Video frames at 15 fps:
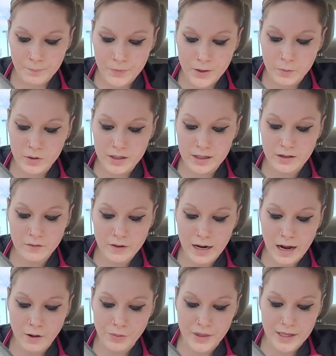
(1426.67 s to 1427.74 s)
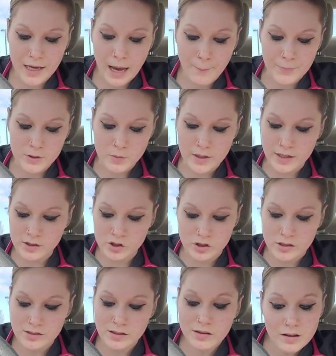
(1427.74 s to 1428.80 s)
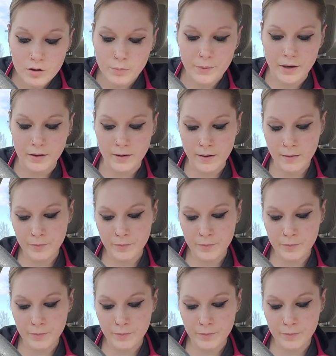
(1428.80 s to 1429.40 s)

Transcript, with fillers: It would even out the gap between us just a little bit,